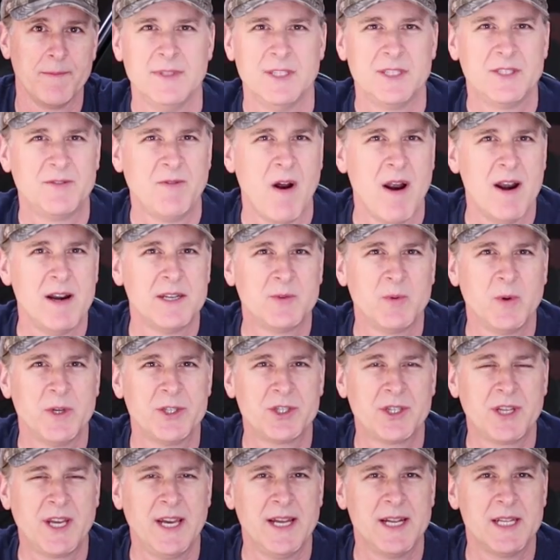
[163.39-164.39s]
As far as
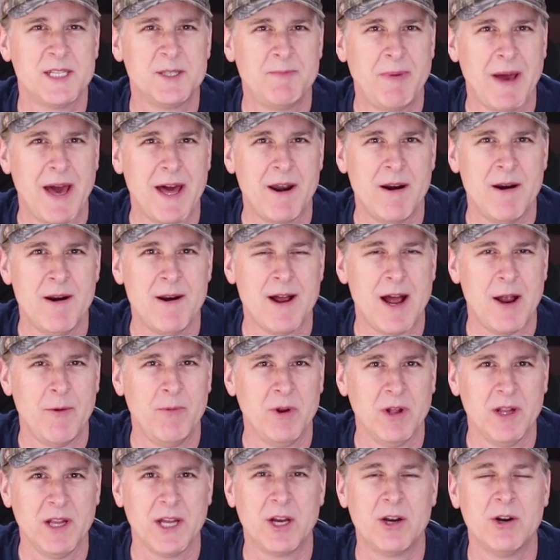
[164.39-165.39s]
which kit is better, I
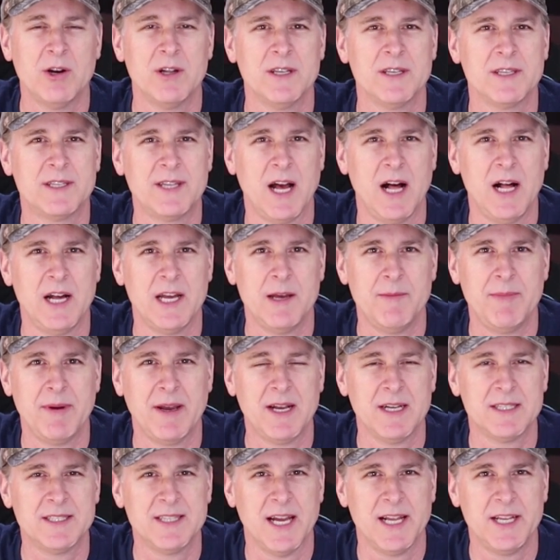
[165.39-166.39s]
really couldn't tell you
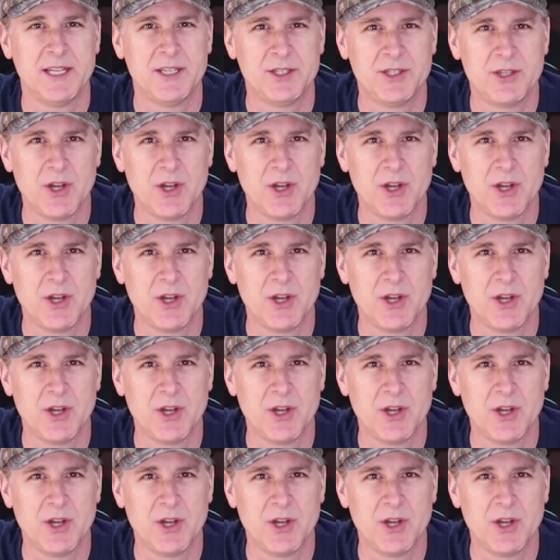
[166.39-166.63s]
because I